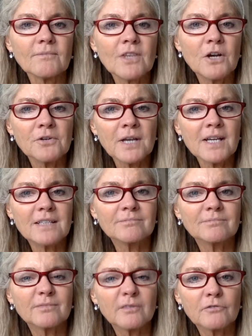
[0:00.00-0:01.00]

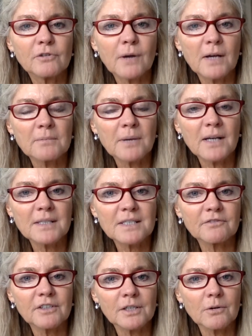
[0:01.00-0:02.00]
Okay, if you unpause
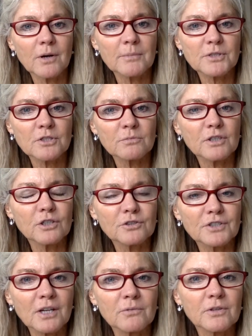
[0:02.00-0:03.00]
the video, I'm assuming you're
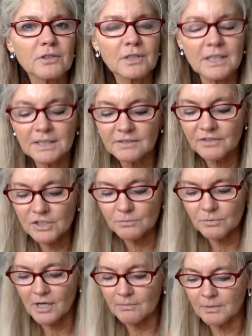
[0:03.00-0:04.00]
done with your little division
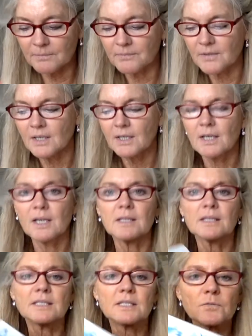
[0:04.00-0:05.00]
problem.
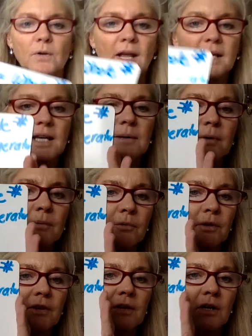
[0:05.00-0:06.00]
This is what I came up
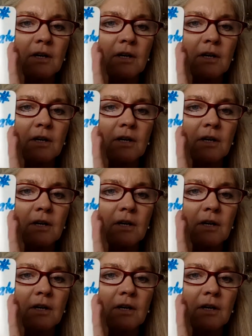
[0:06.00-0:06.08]
with.